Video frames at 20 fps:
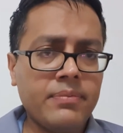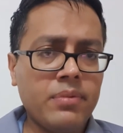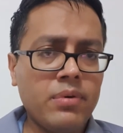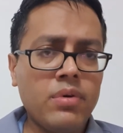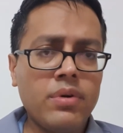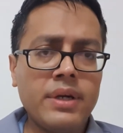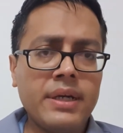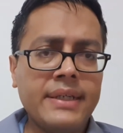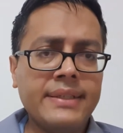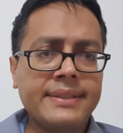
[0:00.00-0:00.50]

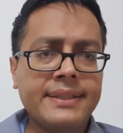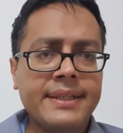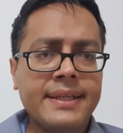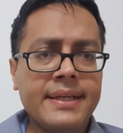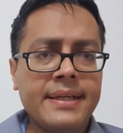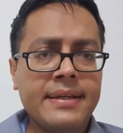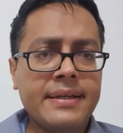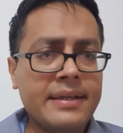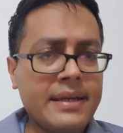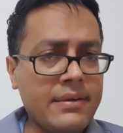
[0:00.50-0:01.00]
Bone is
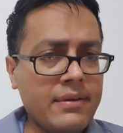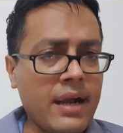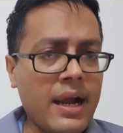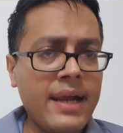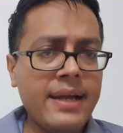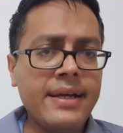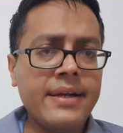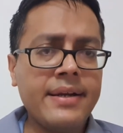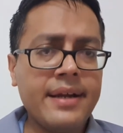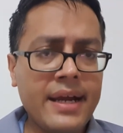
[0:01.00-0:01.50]
a
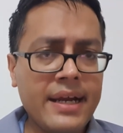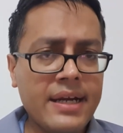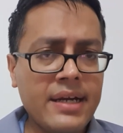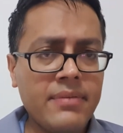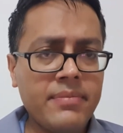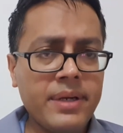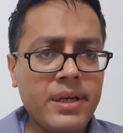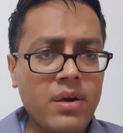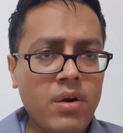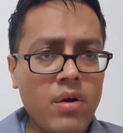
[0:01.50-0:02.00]
highly
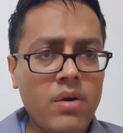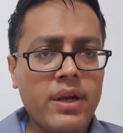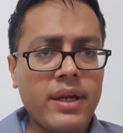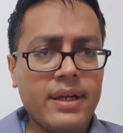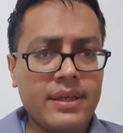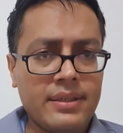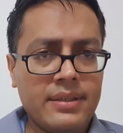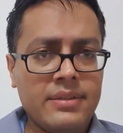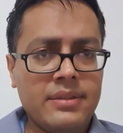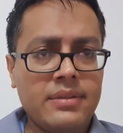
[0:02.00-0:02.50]
dynamic
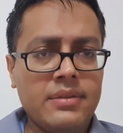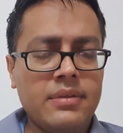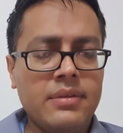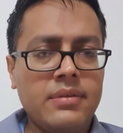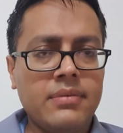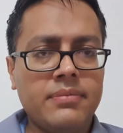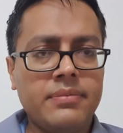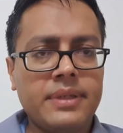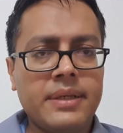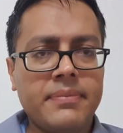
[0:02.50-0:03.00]
organ.
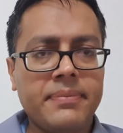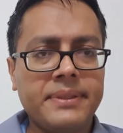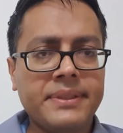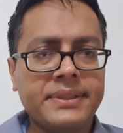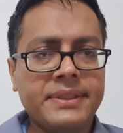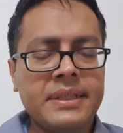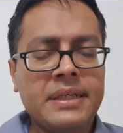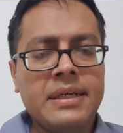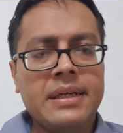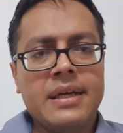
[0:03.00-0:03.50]
That means
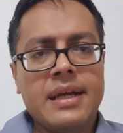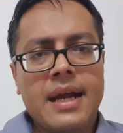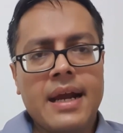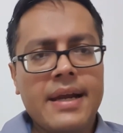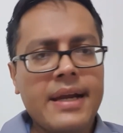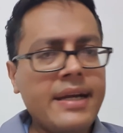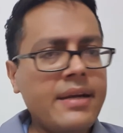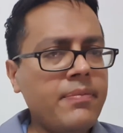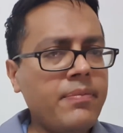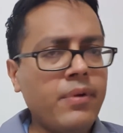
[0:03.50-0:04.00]
at
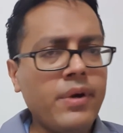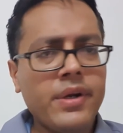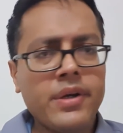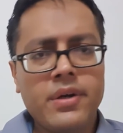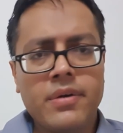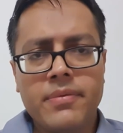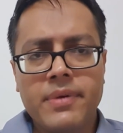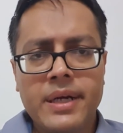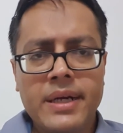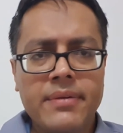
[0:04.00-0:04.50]
any point
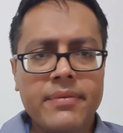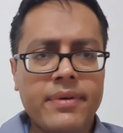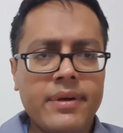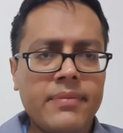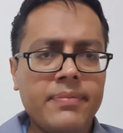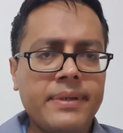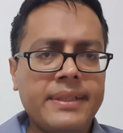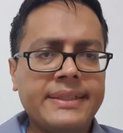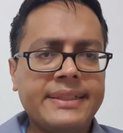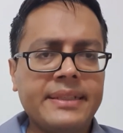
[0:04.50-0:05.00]
of time,
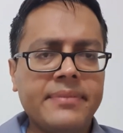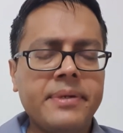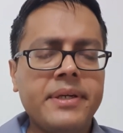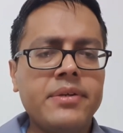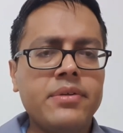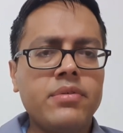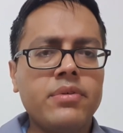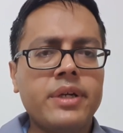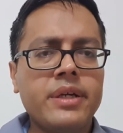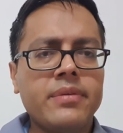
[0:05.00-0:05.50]
roughly
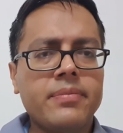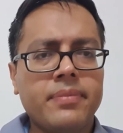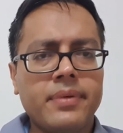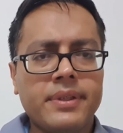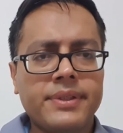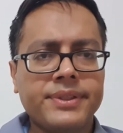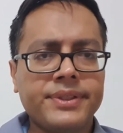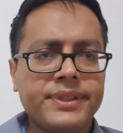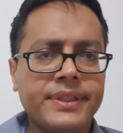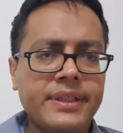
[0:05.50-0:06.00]

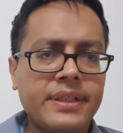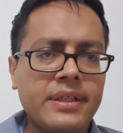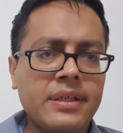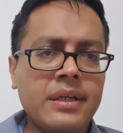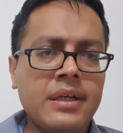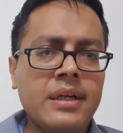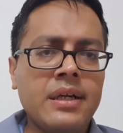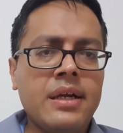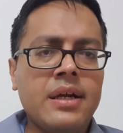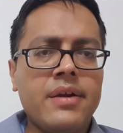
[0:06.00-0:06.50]
7-10%
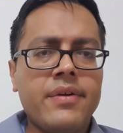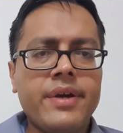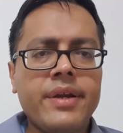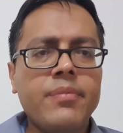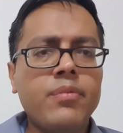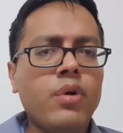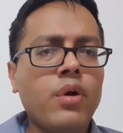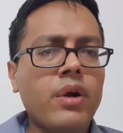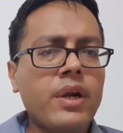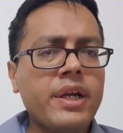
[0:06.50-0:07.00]

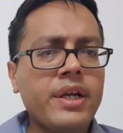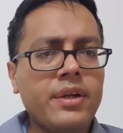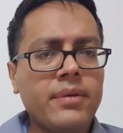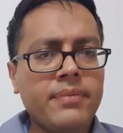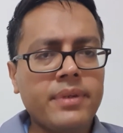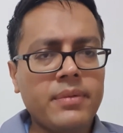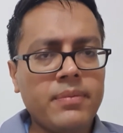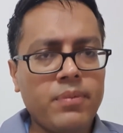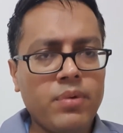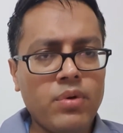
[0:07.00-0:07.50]
remodeling of
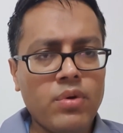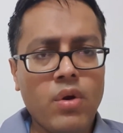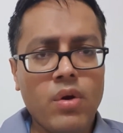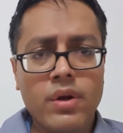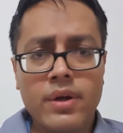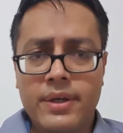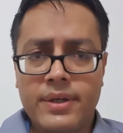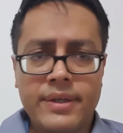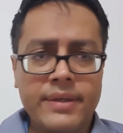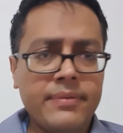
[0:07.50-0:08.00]
the bone
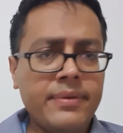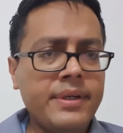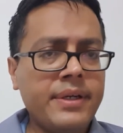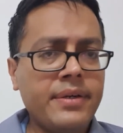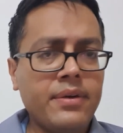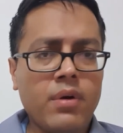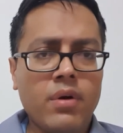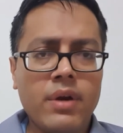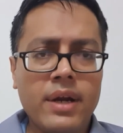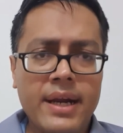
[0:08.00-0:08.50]
occur, even
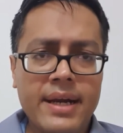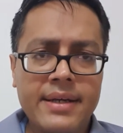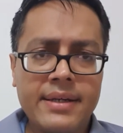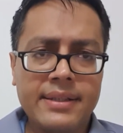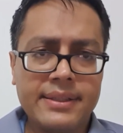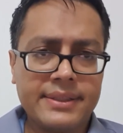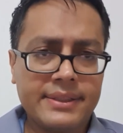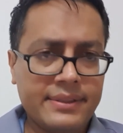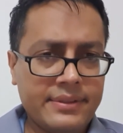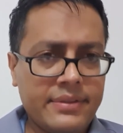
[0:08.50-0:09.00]
in all
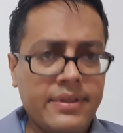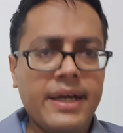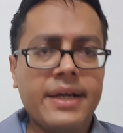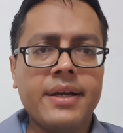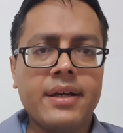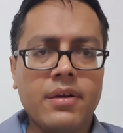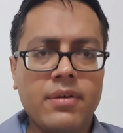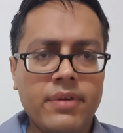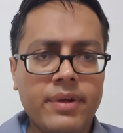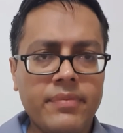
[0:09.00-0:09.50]
adults, right
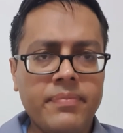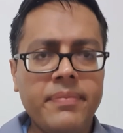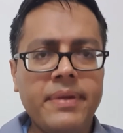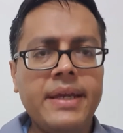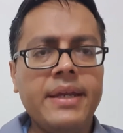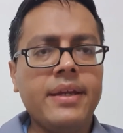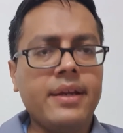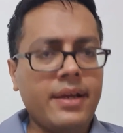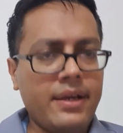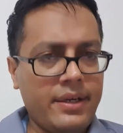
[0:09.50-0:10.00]
now in
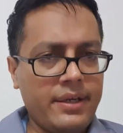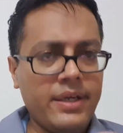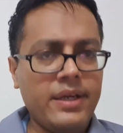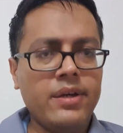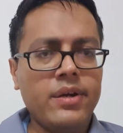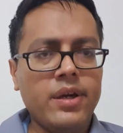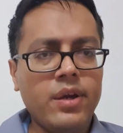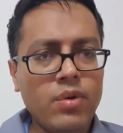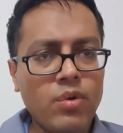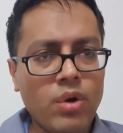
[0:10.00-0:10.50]
me and
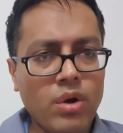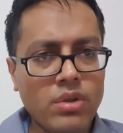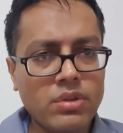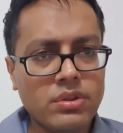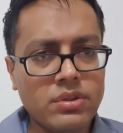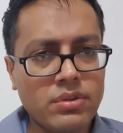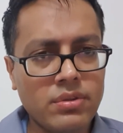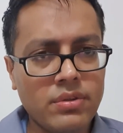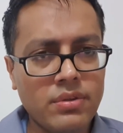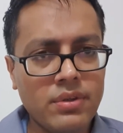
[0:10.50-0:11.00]
in you
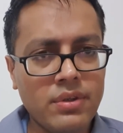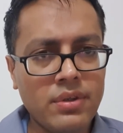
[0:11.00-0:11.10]
also.